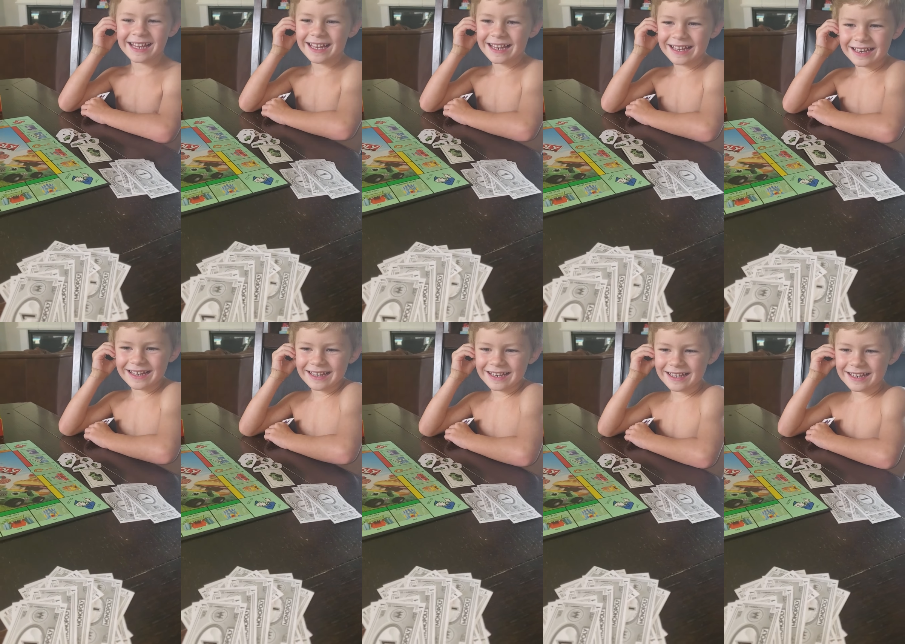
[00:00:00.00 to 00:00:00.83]

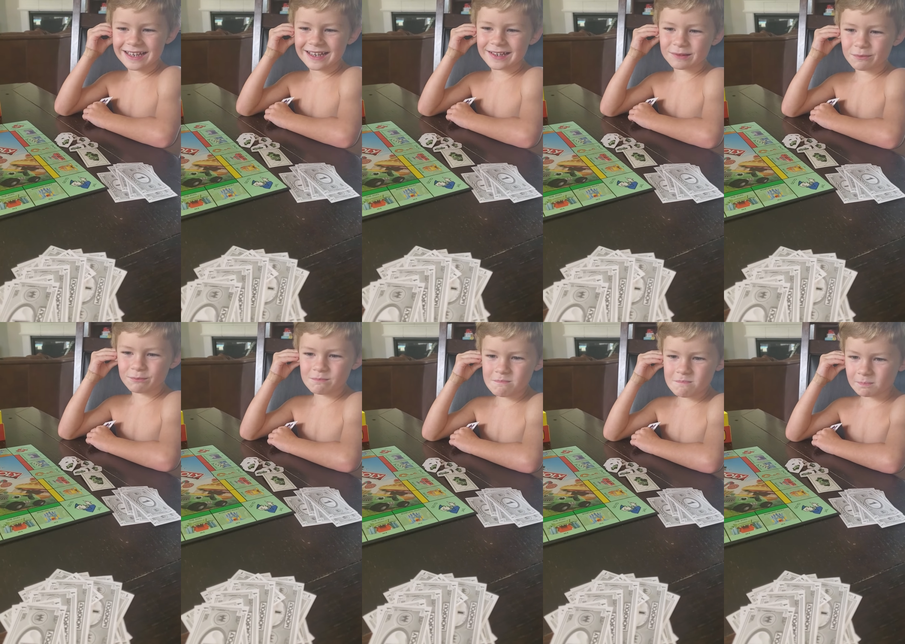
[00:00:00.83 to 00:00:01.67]

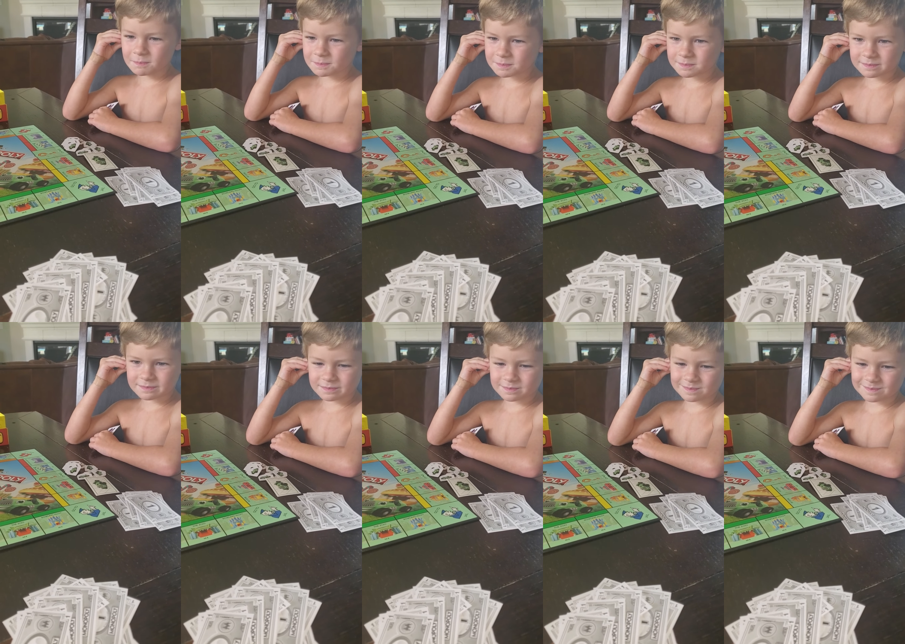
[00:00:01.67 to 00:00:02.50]

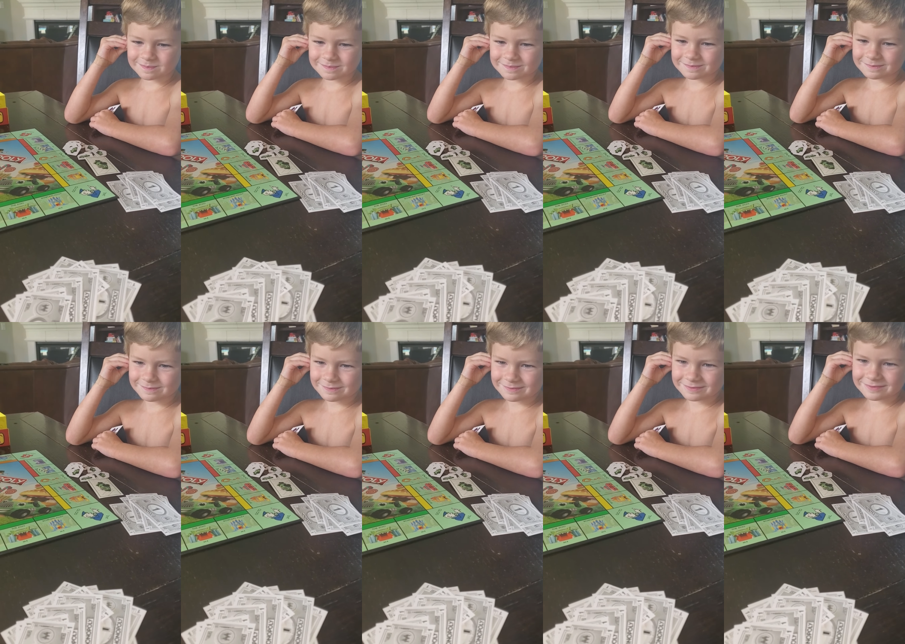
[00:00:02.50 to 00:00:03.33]

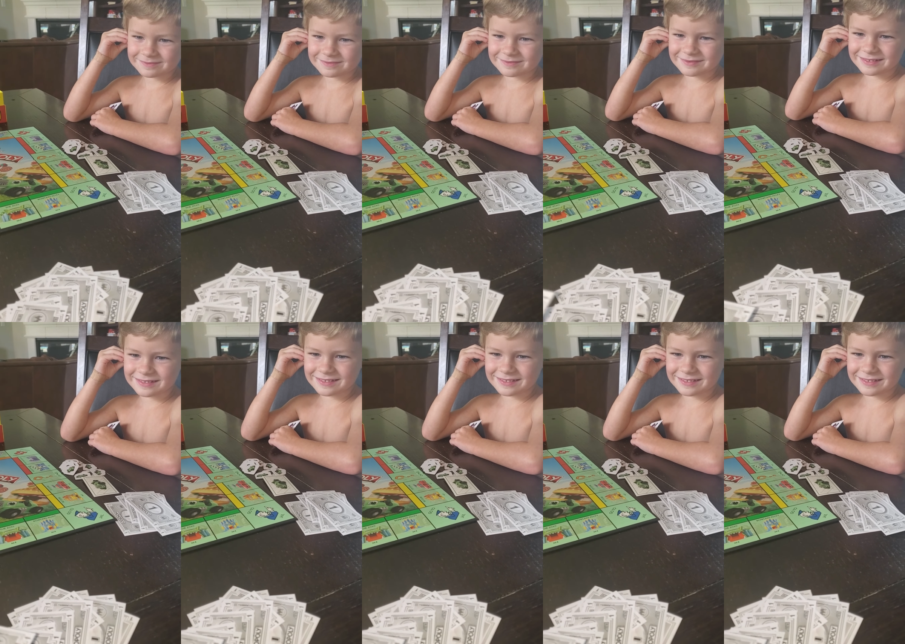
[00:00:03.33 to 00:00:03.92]
Nobody speaks.